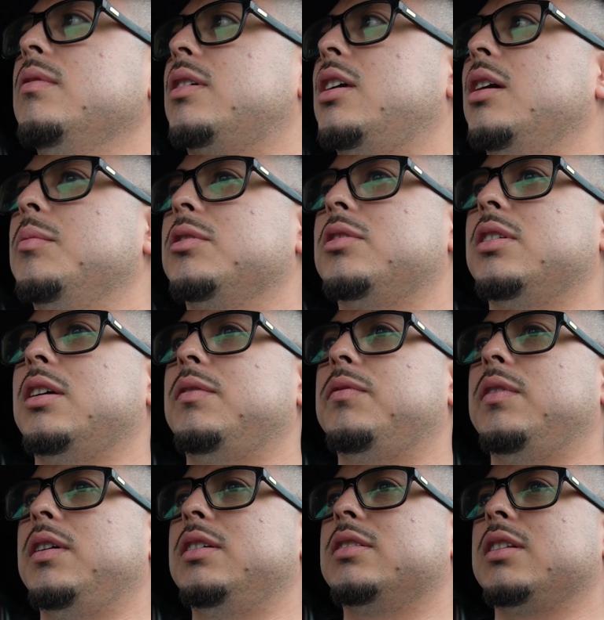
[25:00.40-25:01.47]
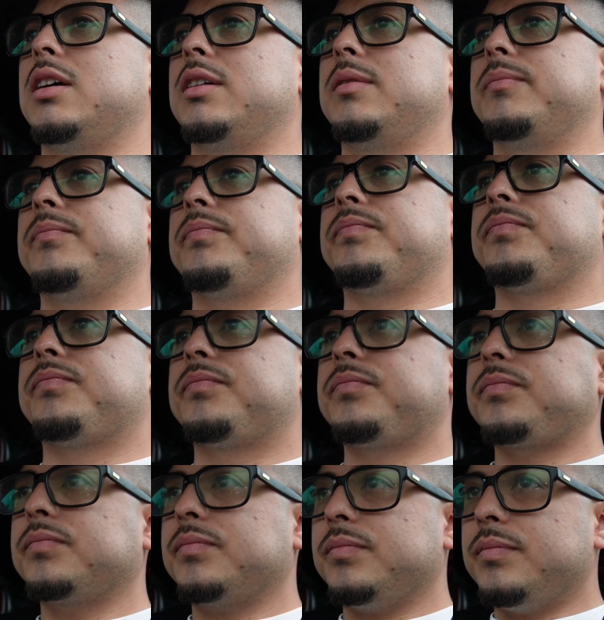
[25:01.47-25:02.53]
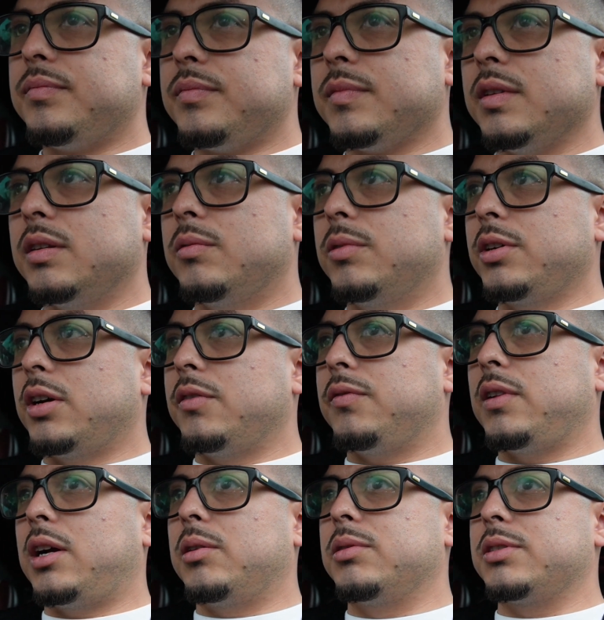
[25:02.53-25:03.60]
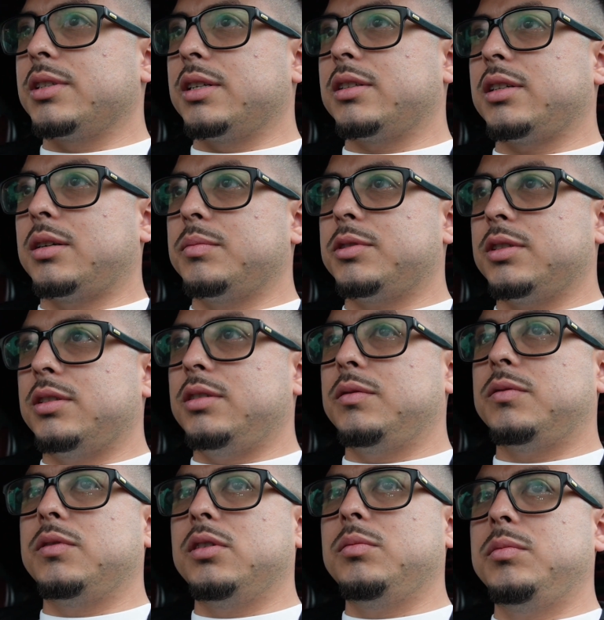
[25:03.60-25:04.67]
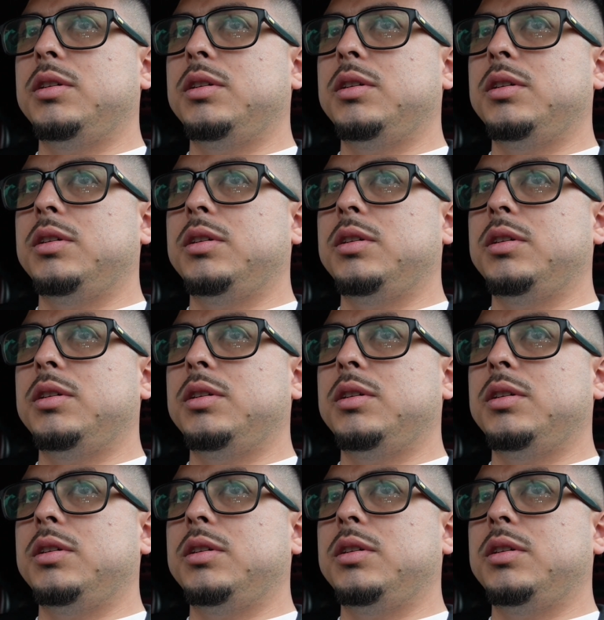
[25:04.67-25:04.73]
camera to their face, like where y'all flowers at, type shit. You feel